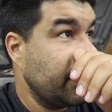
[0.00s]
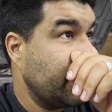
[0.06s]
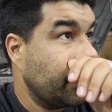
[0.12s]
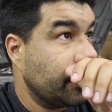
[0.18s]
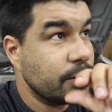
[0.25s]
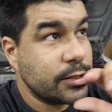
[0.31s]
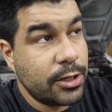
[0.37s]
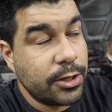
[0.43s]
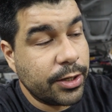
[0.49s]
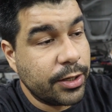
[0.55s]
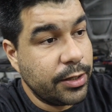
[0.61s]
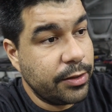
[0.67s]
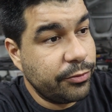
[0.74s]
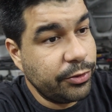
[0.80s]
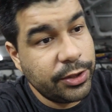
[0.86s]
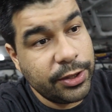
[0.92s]
and I was logging
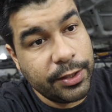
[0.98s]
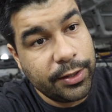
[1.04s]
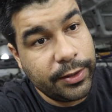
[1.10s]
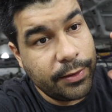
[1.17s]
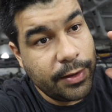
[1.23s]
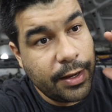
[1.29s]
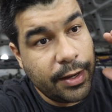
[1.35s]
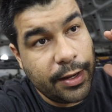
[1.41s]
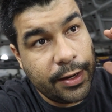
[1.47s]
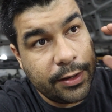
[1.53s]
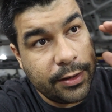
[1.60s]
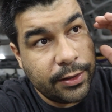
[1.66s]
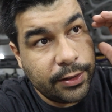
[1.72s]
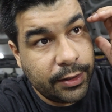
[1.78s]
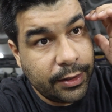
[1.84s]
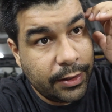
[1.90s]
everything,
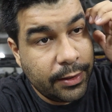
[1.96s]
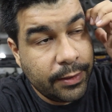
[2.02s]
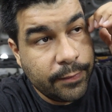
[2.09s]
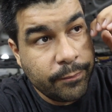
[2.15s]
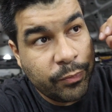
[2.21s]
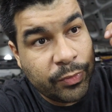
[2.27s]
and I